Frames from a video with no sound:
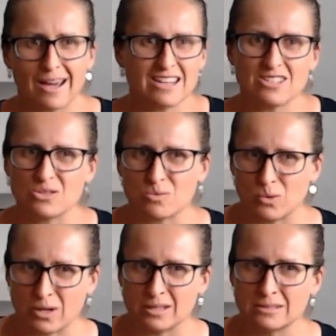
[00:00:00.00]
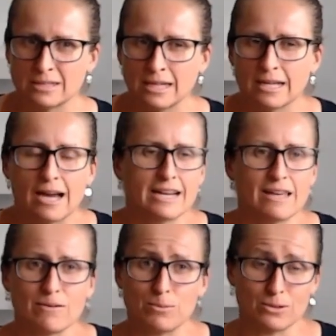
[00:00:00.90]
I just use water. I
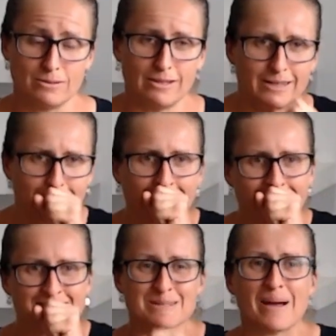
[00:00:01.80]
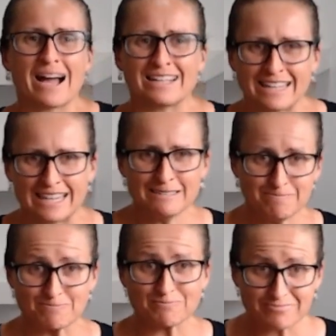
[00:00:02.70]
never put sparkling in.
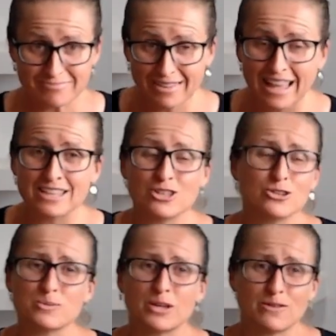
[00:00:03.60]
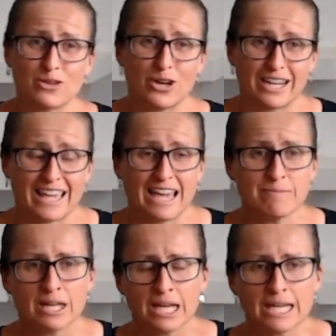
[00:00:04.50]
Use what you've got, okay?
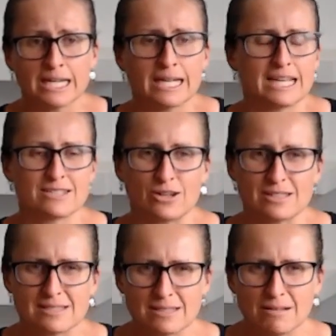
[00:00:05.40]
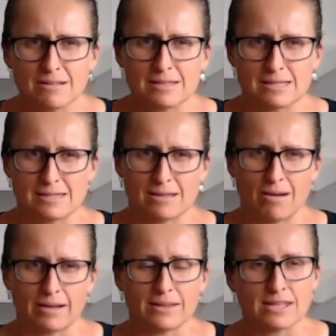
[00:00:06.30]
It's got salt. It's
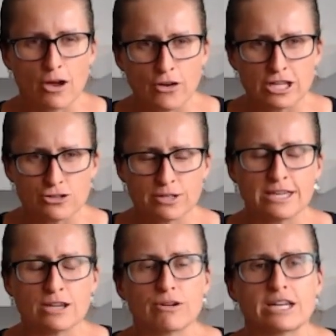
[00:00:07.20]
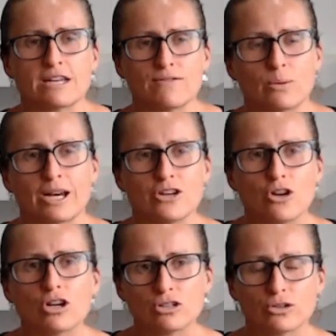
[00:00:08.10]
got... The only tricky ingredient, if you are
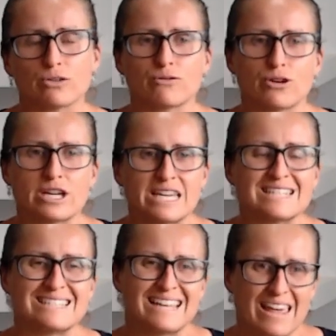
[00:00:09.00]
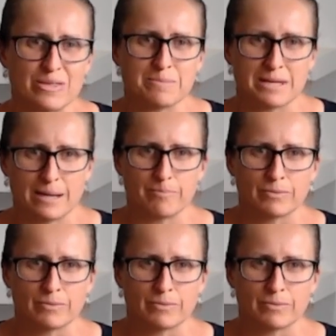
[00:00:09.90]
not gluten-free, is xanthan gum.